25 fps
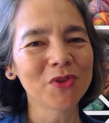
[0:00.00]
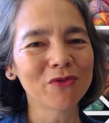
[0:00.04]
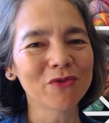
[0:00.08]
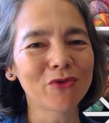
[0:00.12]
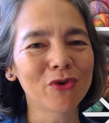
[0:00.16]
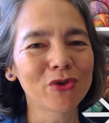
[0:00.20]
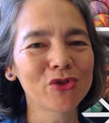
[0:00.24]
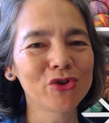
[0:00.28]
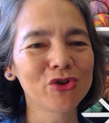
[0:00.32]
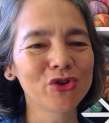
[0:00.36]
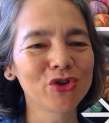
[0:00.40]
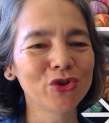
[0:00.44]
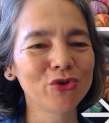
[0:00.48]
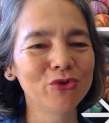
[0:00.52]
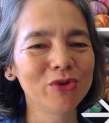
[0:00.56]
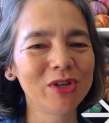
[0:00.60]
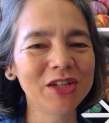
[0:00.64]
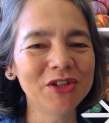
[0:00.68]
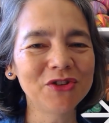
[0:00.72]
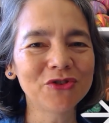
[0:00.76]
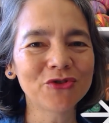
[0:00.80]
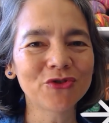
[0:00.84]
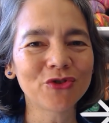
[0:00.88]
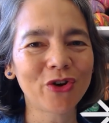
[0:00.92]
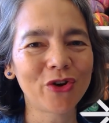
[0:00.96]
for the new
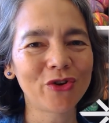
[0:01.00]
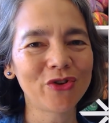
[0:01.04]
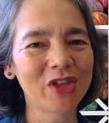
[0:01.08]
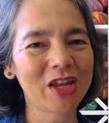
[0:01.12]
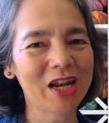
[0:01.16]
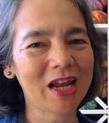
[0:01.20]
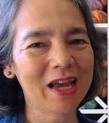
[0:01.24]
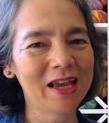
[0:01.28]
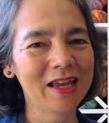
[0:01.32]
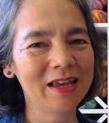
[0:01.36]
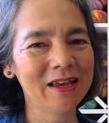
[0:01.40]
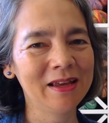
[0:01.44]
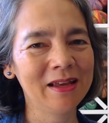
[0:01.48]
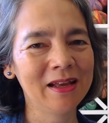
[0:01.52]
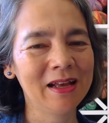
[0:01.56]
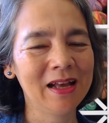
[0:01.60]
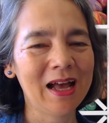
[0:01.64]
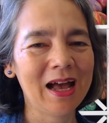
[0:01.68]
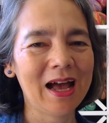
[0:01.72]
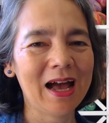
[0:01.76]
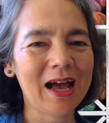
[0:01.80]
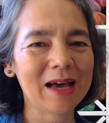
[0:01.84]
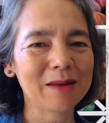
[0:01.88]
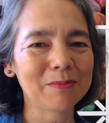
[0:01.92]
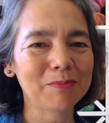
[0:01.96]
intro that I
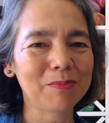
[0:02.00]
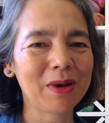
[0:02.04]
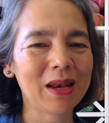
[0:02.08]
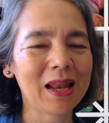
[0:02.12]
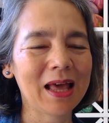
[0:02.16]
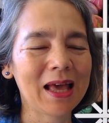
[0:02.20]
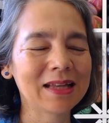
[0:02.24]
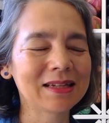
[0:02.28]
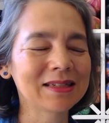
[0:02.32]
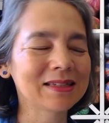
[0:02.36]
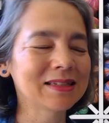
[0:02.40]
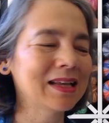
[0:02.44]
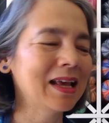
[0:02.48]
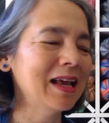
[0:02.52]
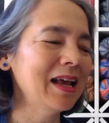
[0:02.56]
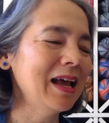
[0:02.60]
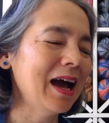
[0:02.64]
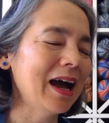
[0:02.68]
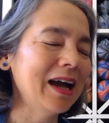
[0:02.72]
had planned.